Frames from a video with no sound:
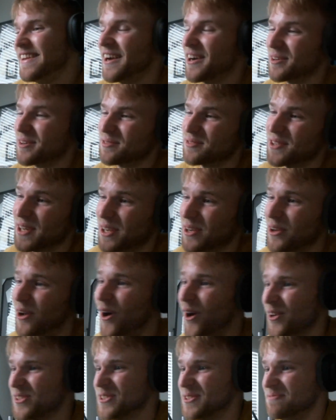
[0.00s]
they are freaking
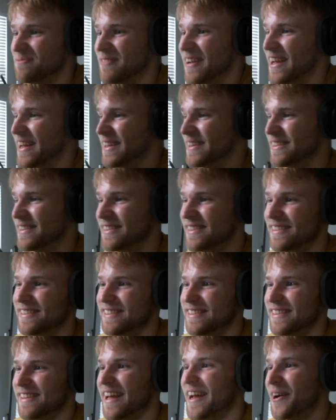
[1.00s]
awesome,
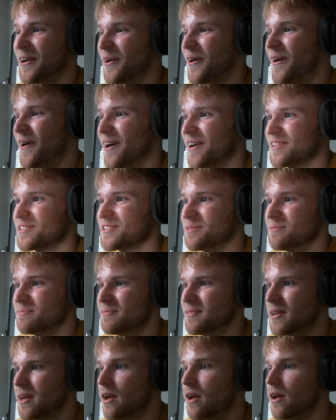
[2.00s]
man. They are awesome.
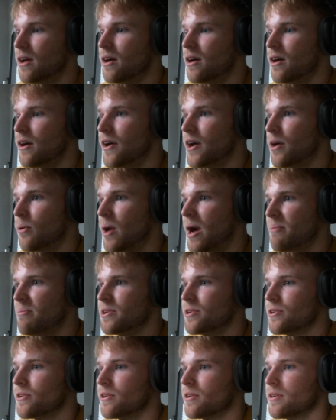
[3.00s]
Hey,
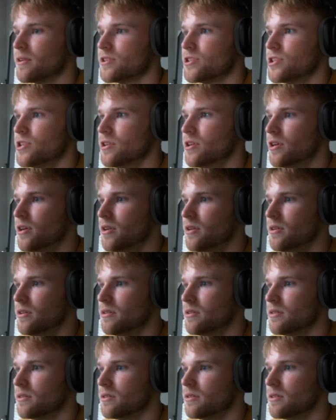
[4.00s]
Lavender, is she good?
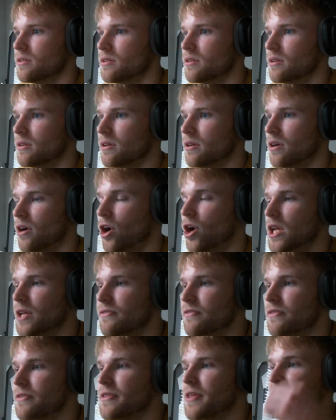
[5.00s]
I didn't
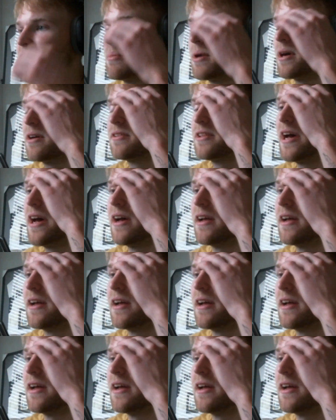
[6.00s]
even think about